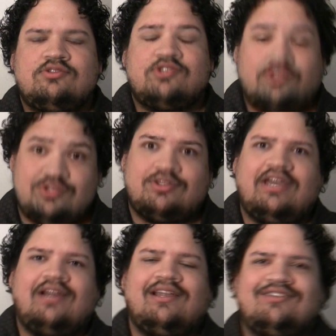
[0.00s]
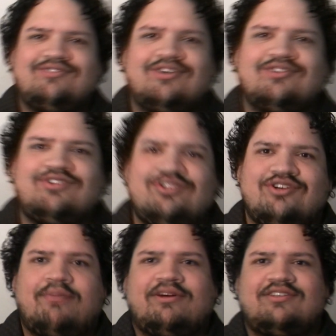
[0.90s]
So today I'd like to talk to you
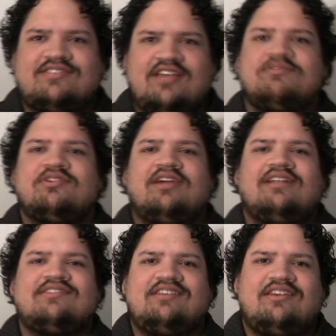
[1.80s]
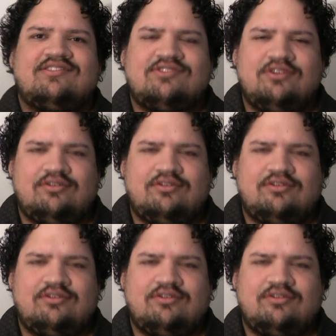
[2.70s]
about the Samsung Galaxy S.